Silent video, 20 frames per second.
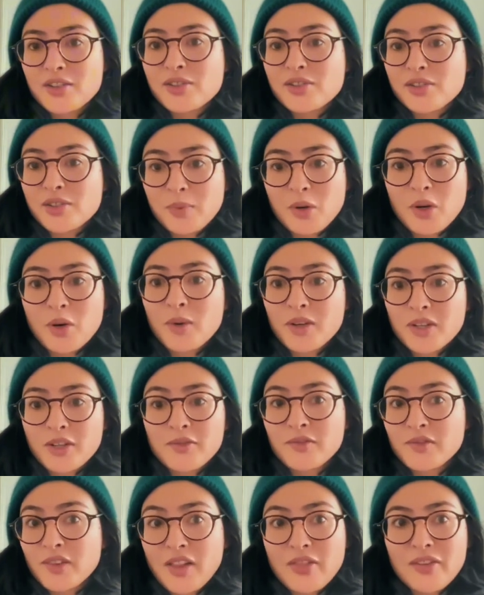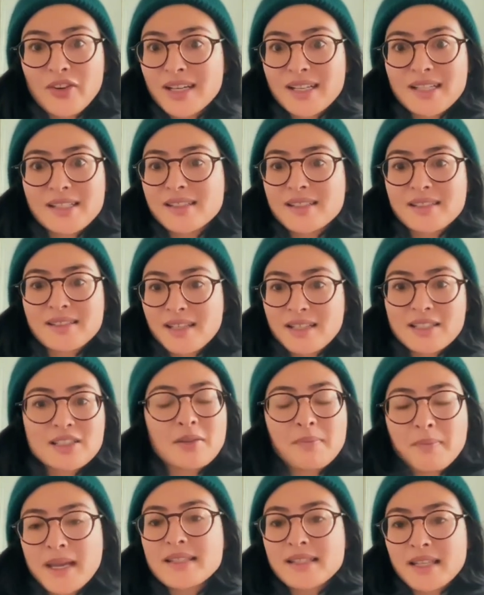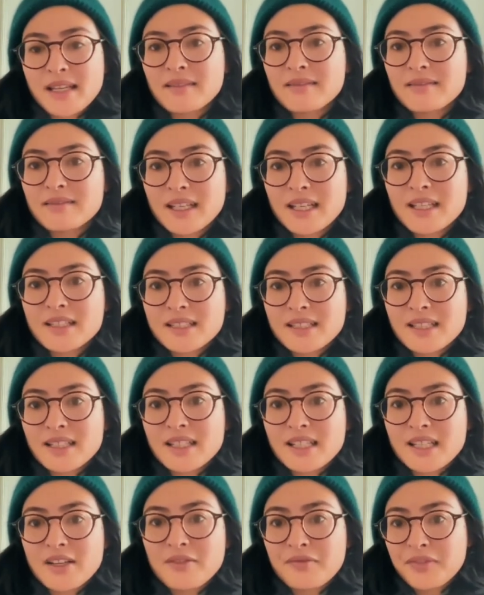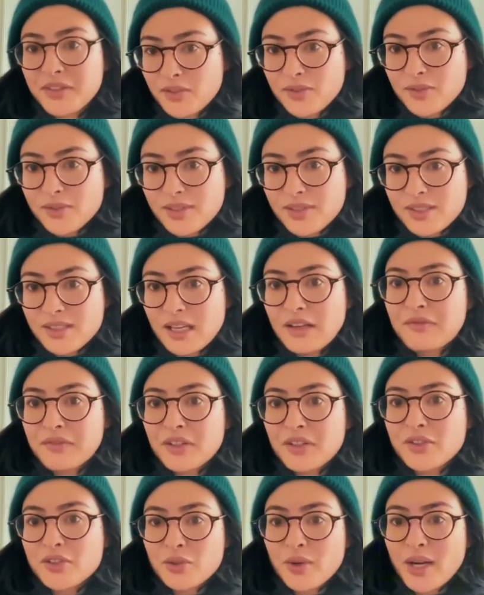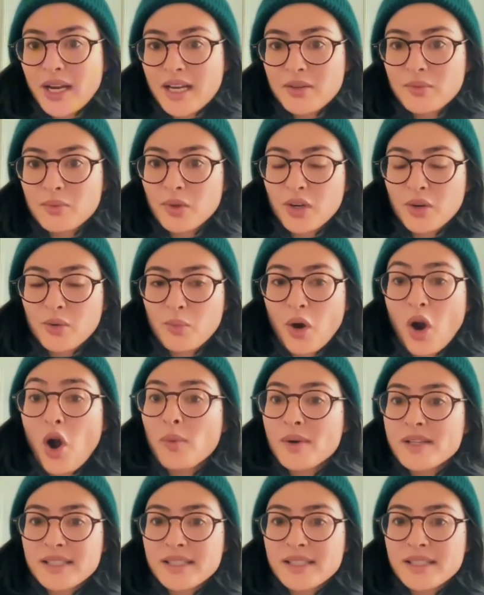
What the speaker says: support one another. It's amazing. It feels great. We're always